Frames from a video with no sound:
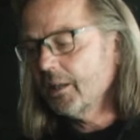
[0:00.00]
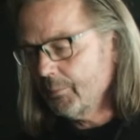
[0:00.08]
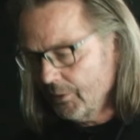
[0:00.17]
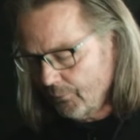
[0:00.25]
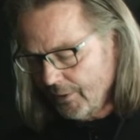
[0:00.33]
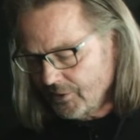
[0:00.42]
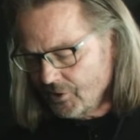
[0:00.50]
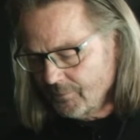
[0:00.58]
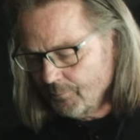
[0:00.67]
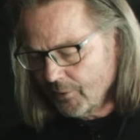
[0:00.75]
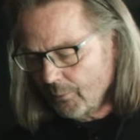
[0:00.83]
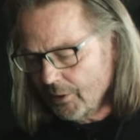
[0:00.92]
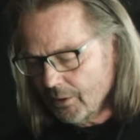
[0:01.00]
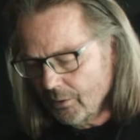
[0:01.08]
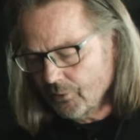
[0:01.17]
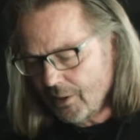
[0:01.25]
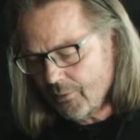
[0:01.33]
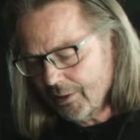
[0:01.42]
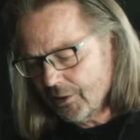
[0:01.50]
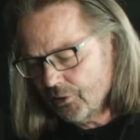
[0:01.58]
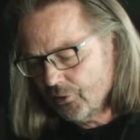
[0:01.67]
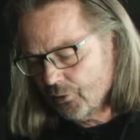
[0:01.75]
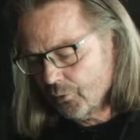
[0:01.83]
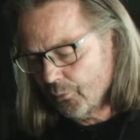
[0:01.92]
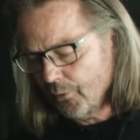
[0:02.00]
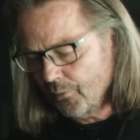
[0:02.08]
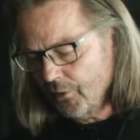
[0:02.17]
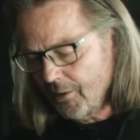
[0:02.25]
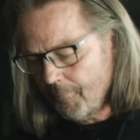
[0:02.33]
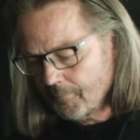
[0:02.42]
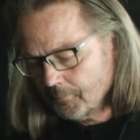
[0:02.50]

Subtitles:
little bit of flexion. There we go, directly to 250.